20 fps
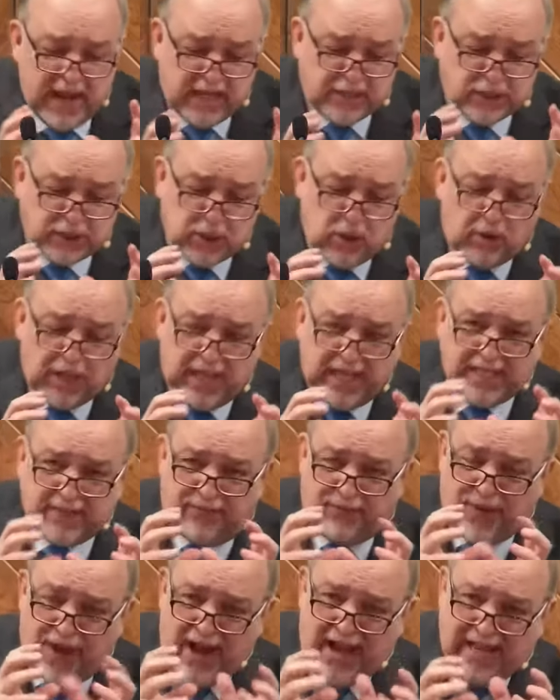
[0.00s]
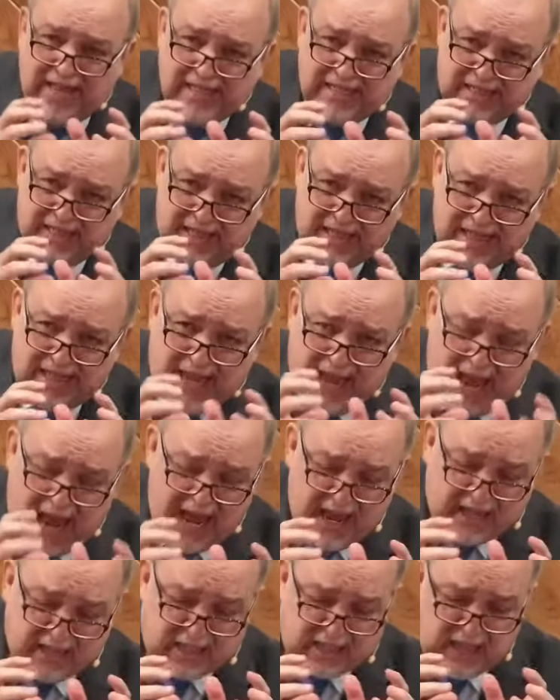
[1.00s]
And so he finds in
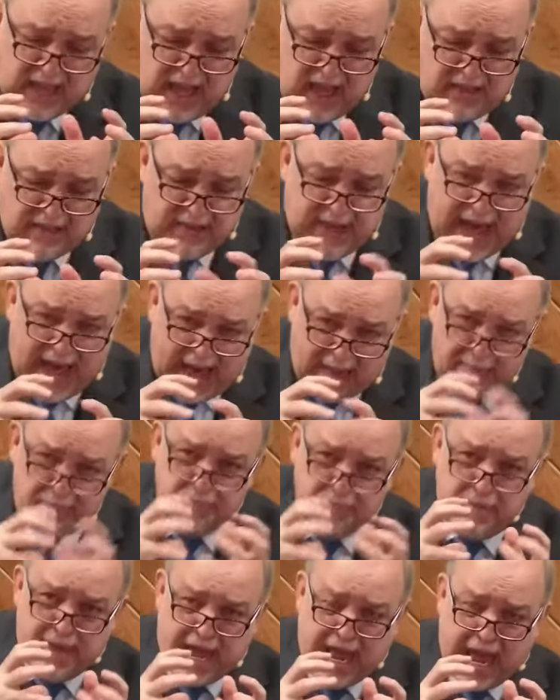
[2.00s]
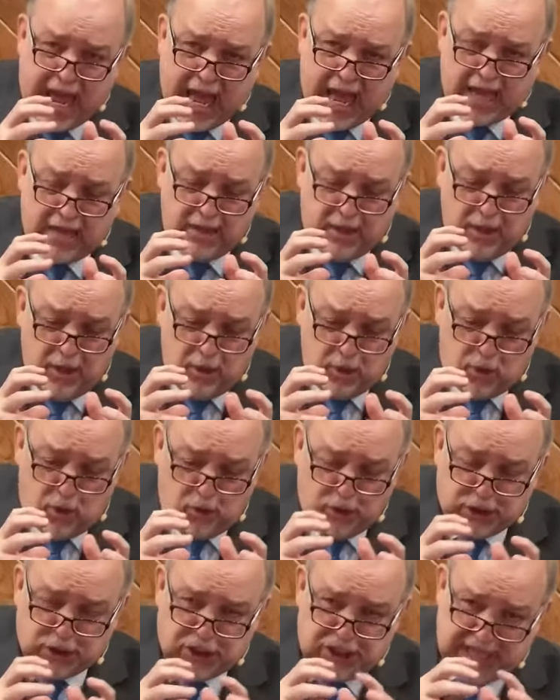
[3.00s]
Gaius that man who
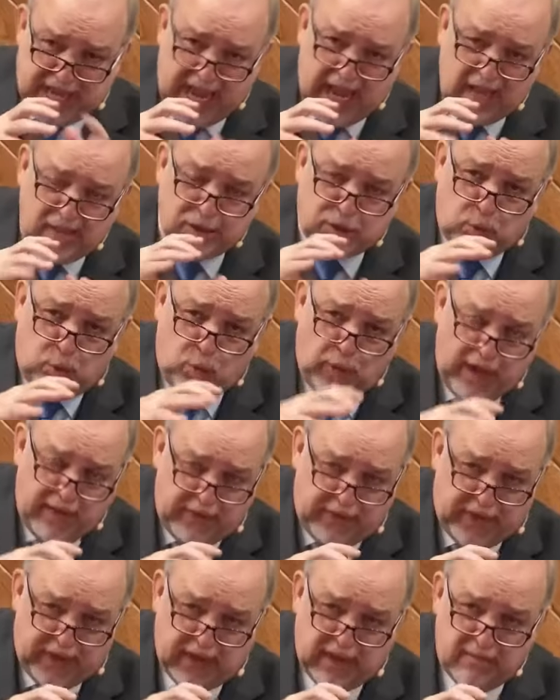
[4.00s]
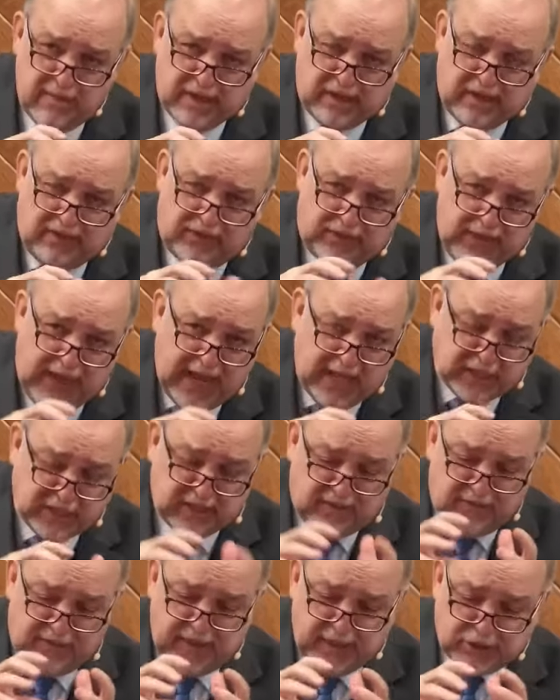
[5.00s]
stands with him in the face
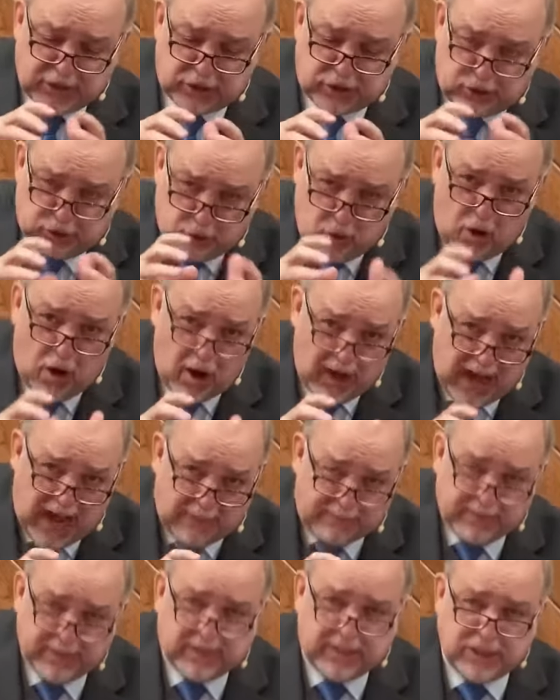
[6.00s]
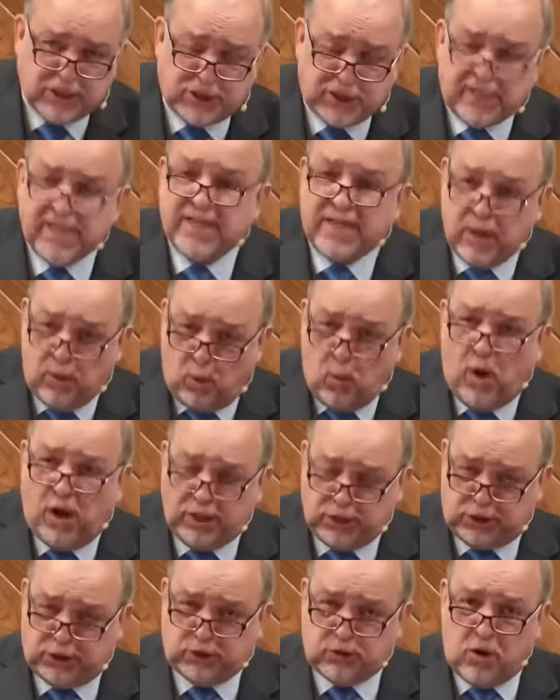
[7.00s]
of this strong opposition. And it
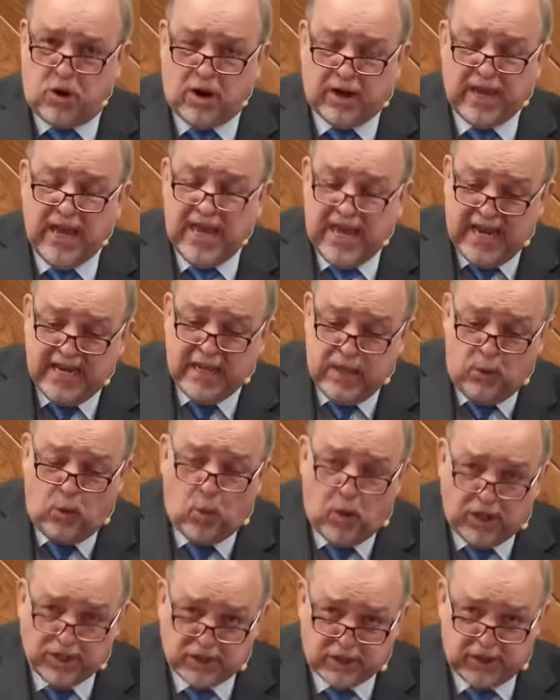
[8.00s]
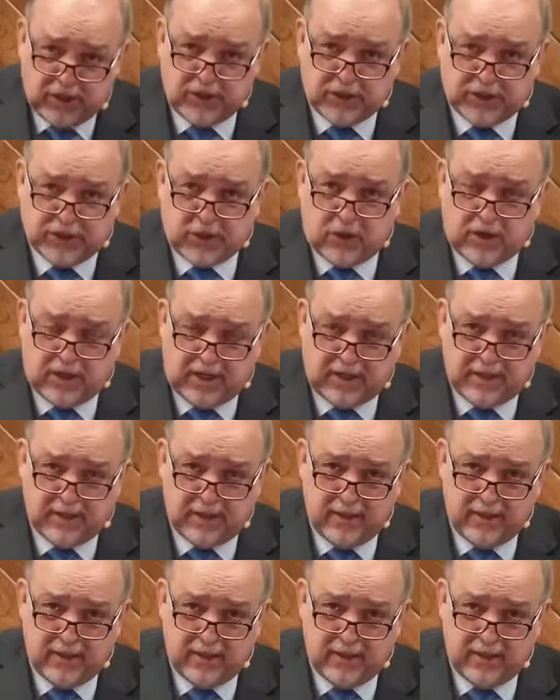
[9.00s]
was strong and it was concerted.